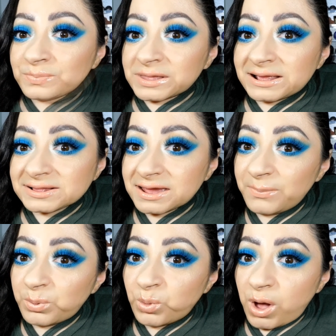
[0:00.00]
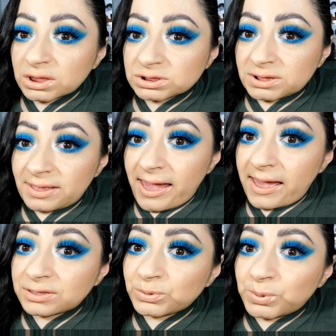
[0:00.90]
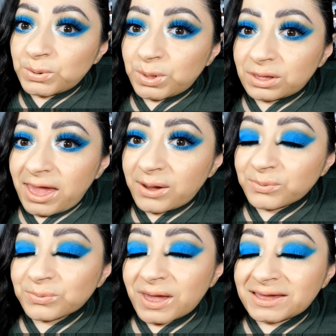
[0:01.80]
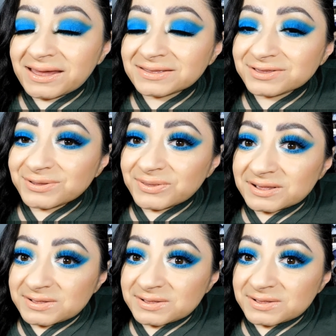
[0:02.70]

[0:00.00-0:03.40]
please keep watching and we will get right into this